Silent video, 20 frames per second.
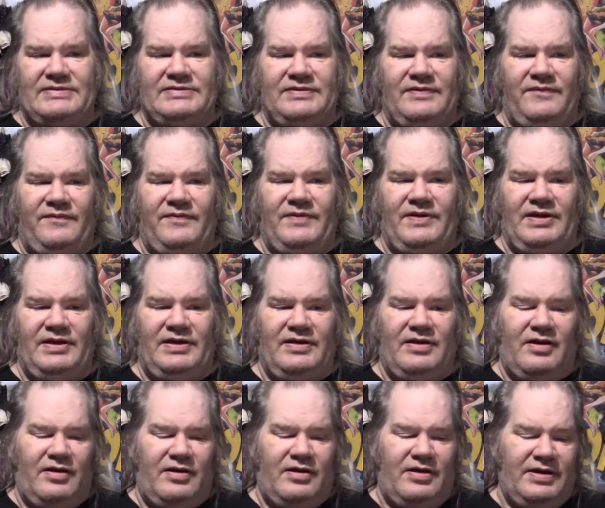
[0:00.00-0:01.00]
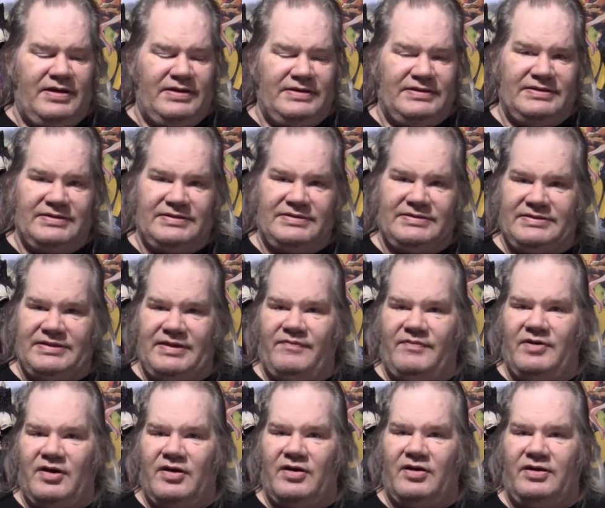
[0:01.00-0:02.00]
to feed on
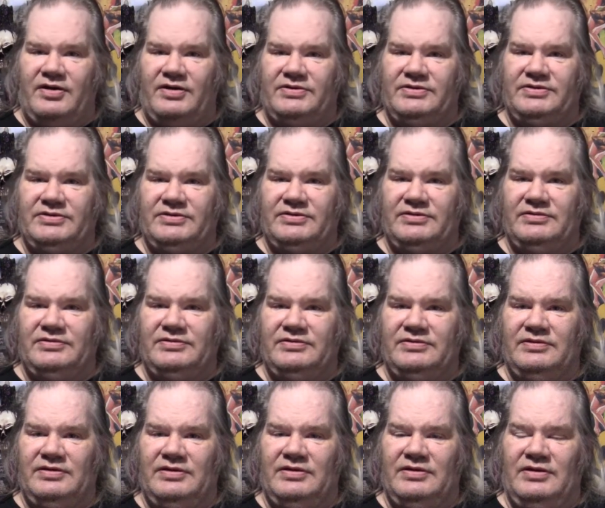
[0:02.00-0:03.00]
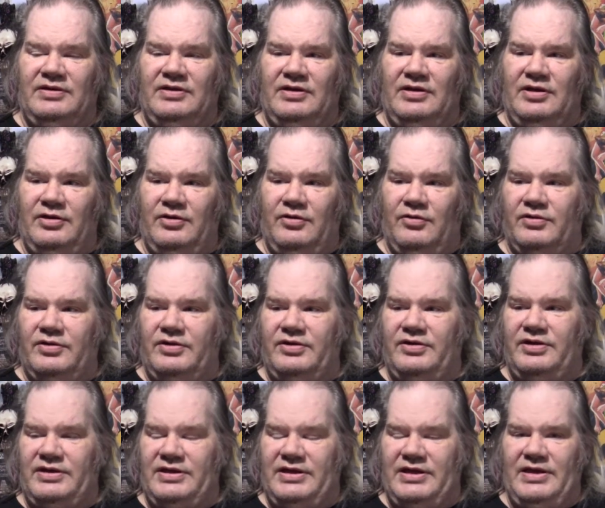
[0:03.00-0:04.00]
seven hearts in order
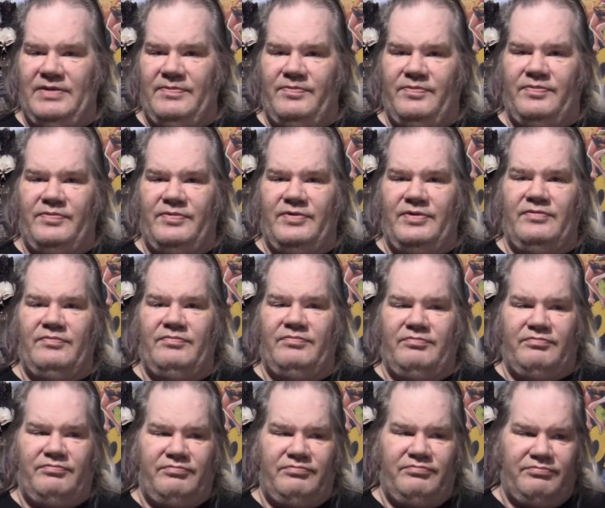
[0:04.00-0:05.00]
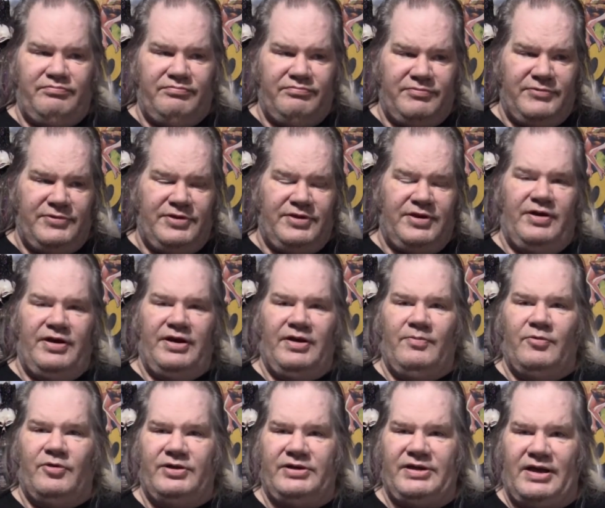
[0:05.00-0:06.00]
to keep their
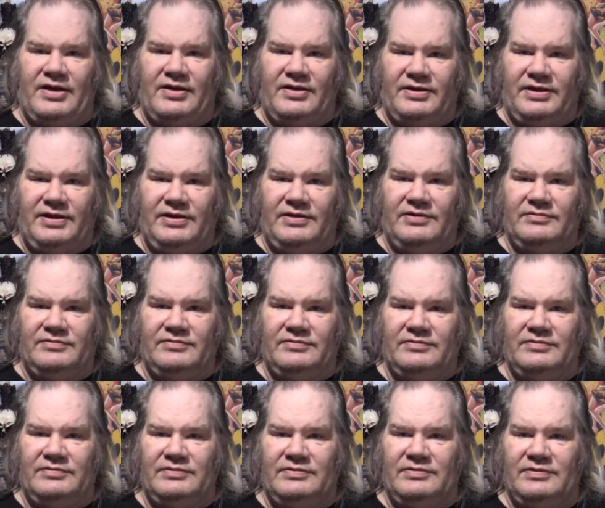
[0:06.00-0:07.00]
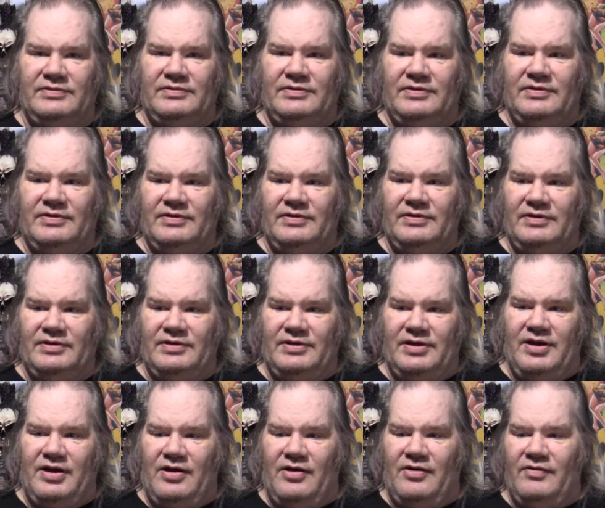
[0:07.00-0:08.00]
immortality.
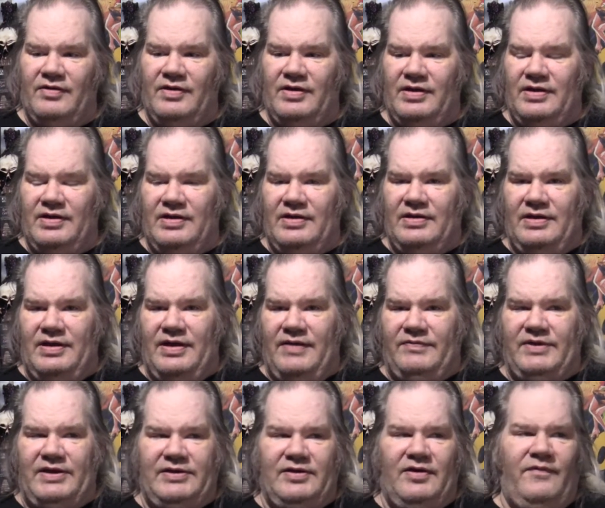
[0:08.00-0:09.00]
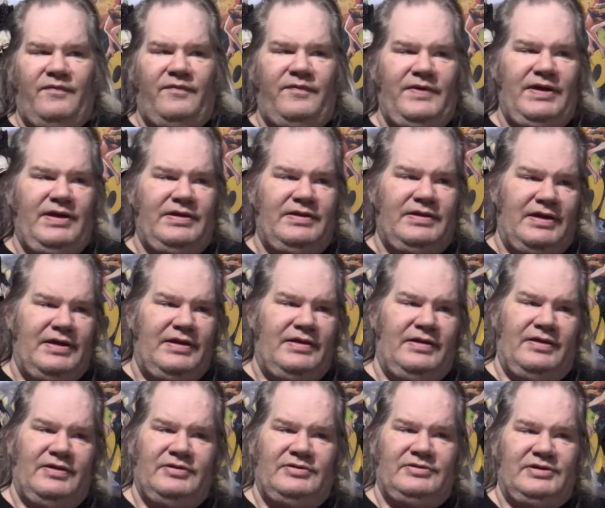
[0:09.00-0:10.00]
You know, if they don't feed, then
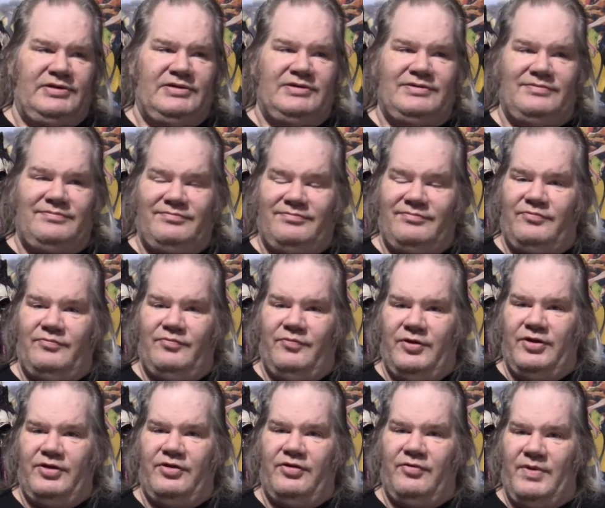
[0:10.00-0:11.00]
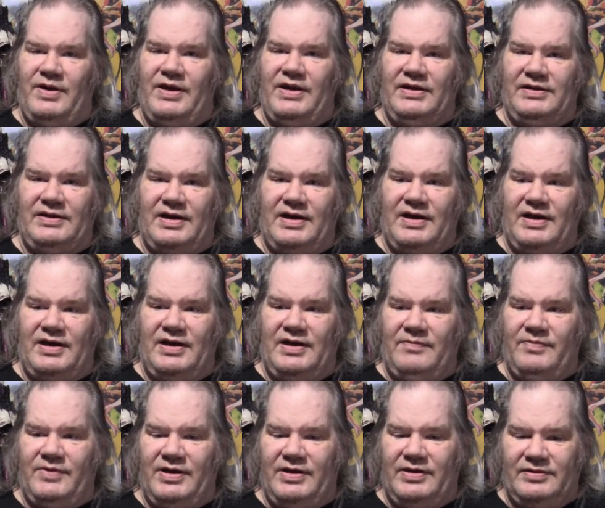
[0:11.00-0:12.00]
they'll just wither away and die.
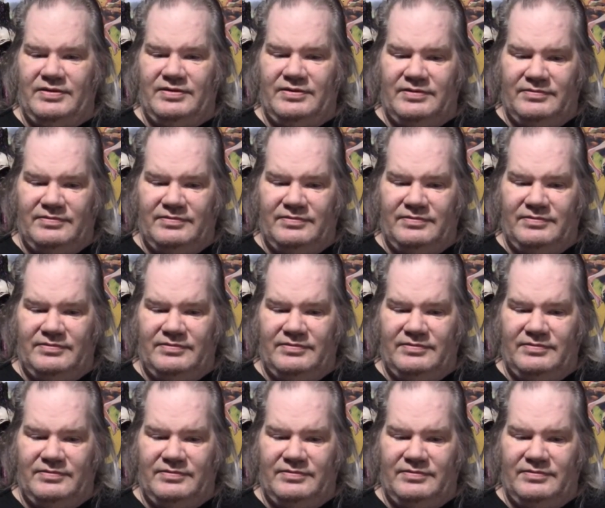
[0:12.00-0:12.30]
But